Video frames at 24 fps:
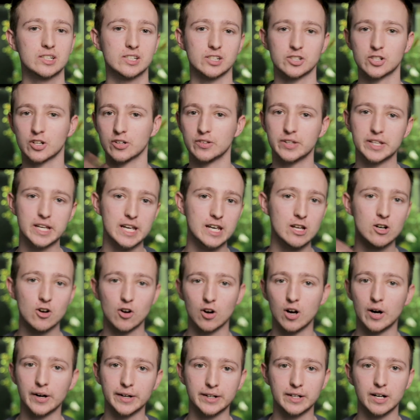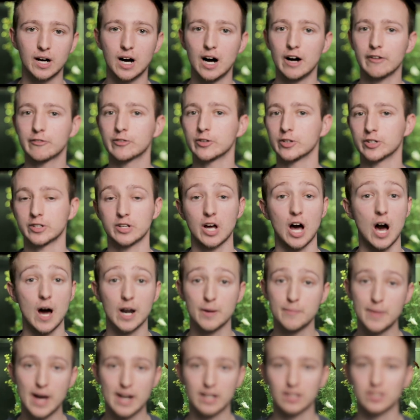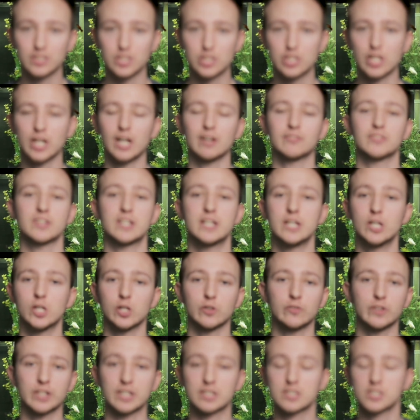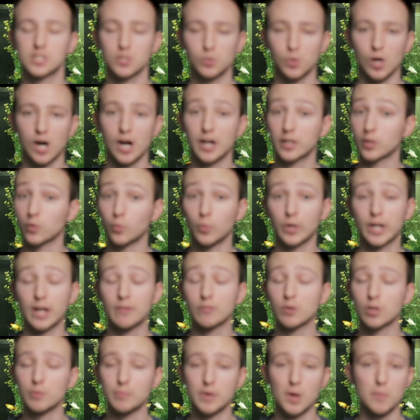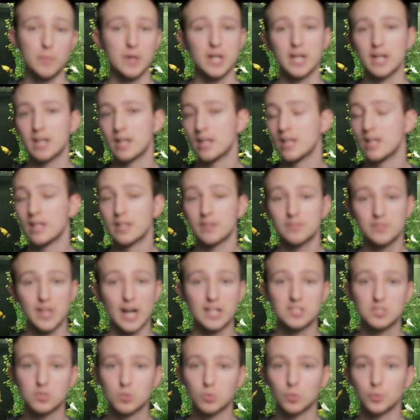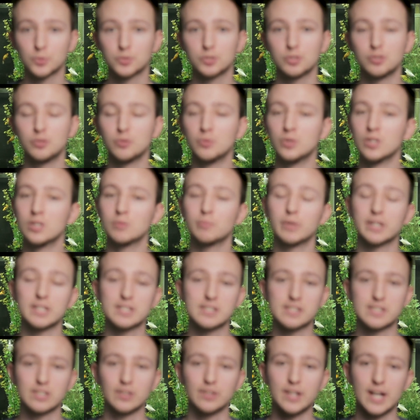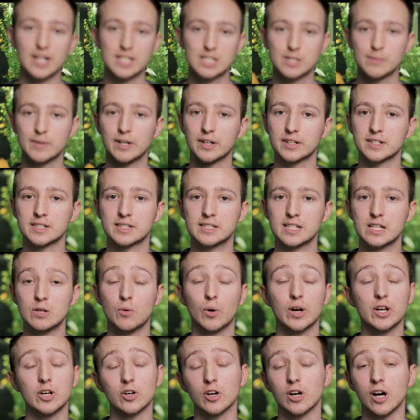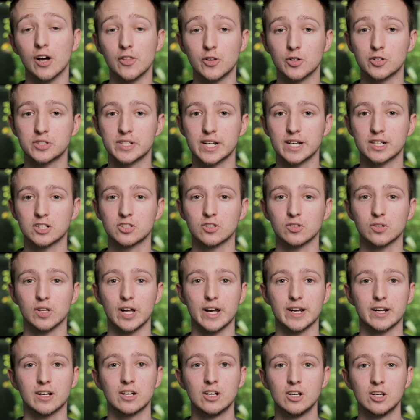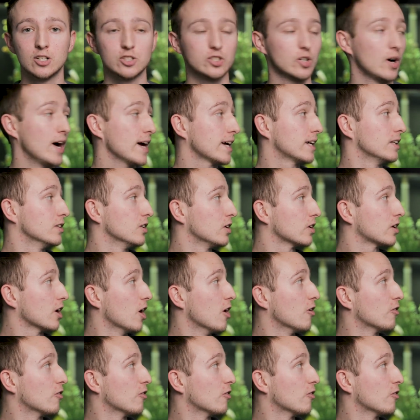to turn the heater on and off or to automatically shut off the heater if it gets too hot or whatever it may be. That's cool too, but it's still nice to be able to see what your other tanks are like. So I can look